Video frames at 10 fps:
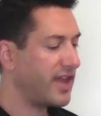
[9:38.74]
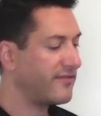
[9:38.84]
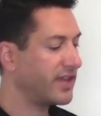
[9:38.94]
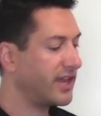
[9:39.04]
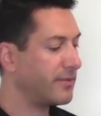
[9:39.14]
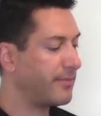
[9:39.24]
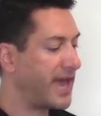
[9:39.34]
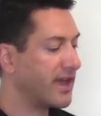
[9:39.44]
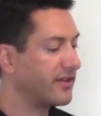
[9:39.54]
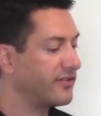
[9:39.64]
navigate
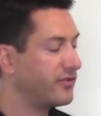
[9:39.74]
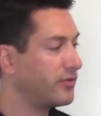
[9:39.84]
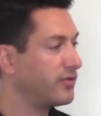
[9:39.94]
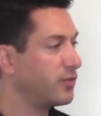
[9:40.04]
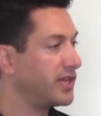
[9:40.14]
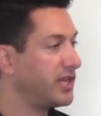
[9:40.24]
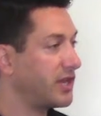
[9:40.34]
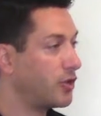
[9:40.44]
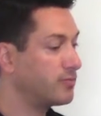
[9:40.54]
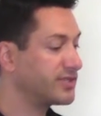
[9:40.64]
back to the wiki
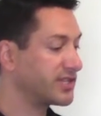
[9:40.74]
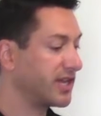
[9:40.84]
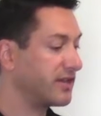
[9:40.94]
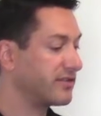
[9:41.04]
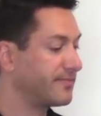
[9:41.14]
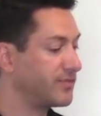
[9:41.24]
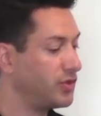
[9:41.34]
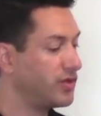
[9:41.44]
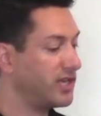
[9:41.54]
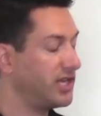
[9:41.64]
home site,
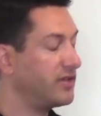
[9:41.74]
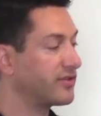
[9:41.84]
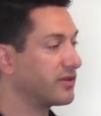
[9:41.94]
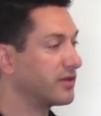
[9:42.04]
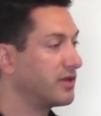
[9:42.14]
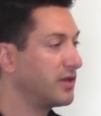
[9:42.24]
you can either